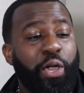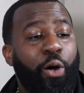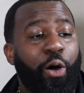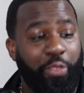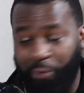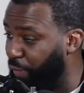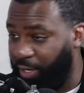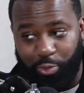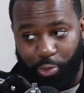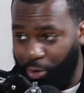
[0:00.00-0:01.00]
And it's just
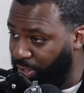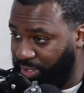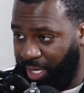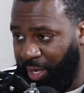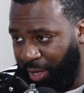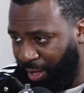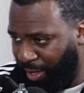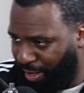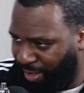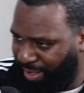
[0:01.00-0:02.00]
funny because he
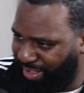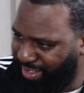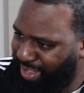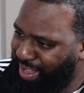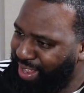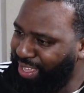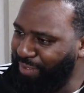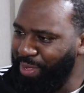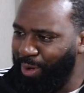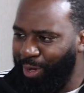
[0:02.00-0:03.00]
goes from
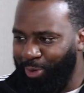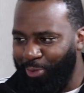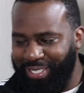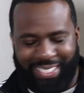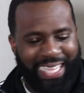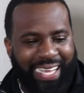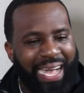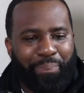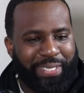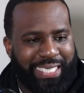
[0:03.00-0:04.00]
Mr. Funny Guy. It's not
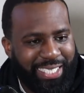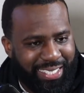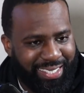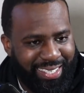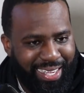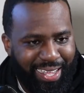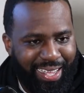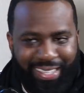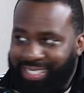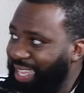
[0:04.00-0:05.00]
competition. He goes from Mr.